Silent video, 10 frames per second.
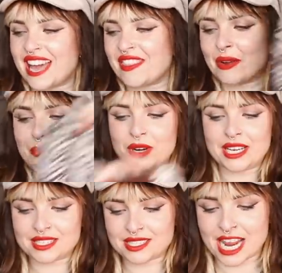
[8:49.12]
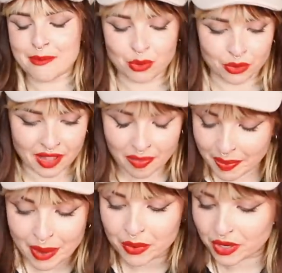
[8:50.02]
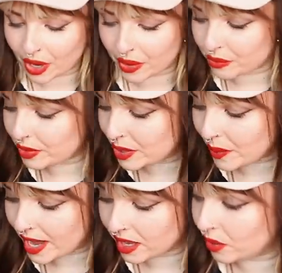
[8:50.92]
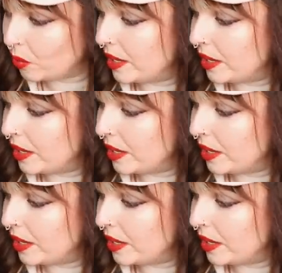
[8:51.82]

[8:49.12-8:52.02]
And they're a brilliant staple and they would go really well